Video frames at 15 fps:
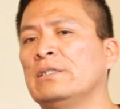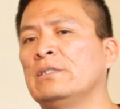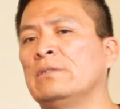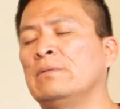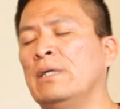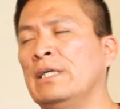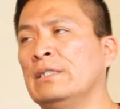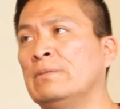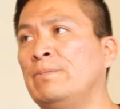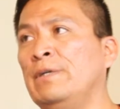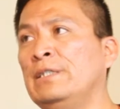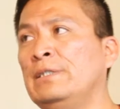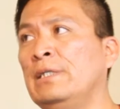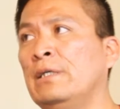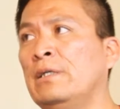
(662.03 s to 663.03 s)
it's
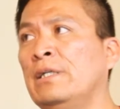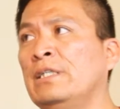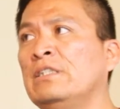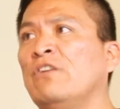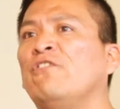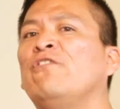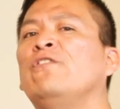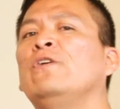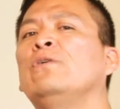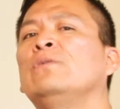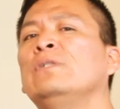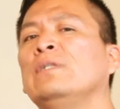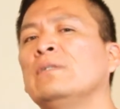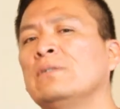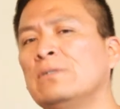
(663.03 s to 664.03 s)
basically
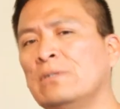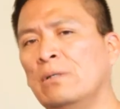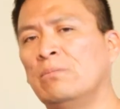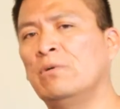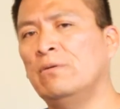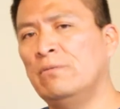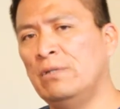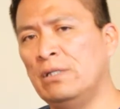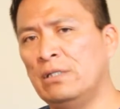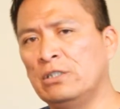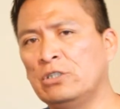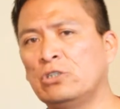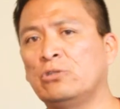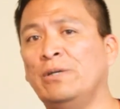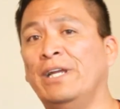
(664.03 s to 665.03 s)
diffusing some of the
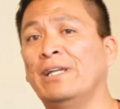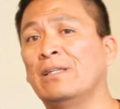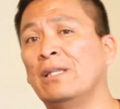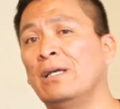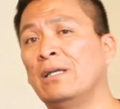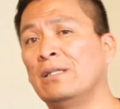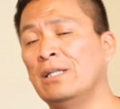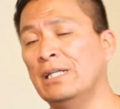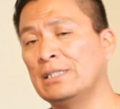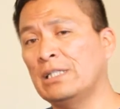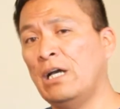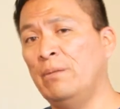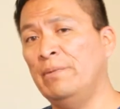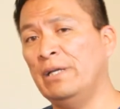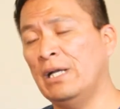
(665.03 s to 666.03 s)
strength
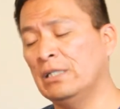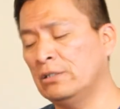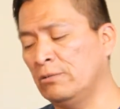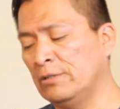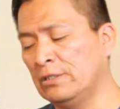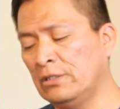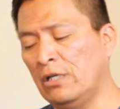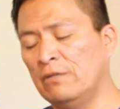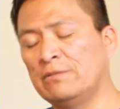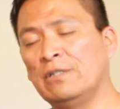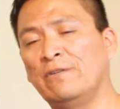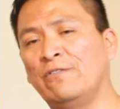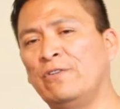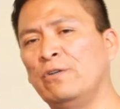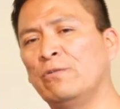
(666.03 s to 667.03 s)
that's coming as a result
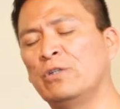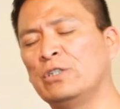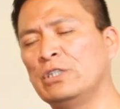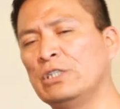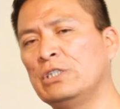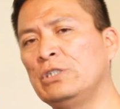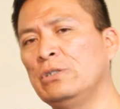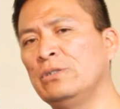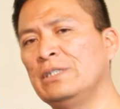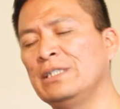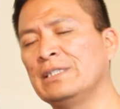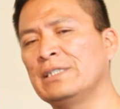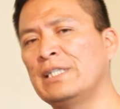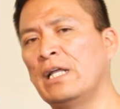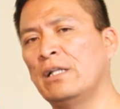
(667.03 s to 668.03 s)
if you were just
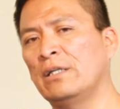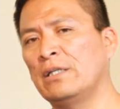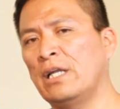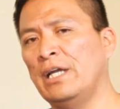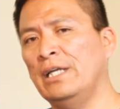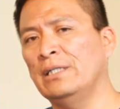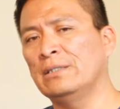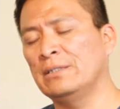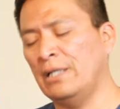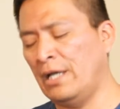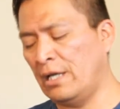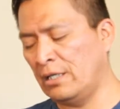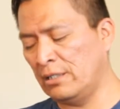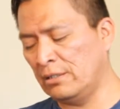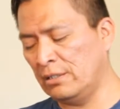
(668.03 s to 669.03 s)
using selenite
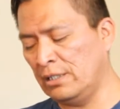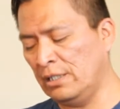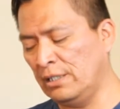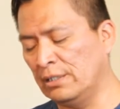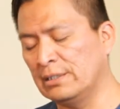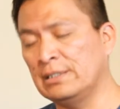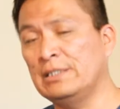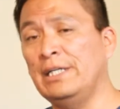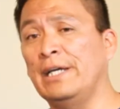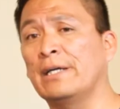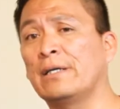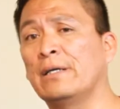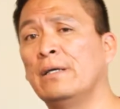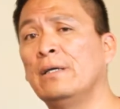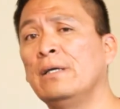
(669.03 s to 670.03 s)
and the
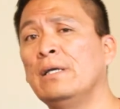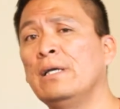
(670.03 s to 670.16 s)
stick.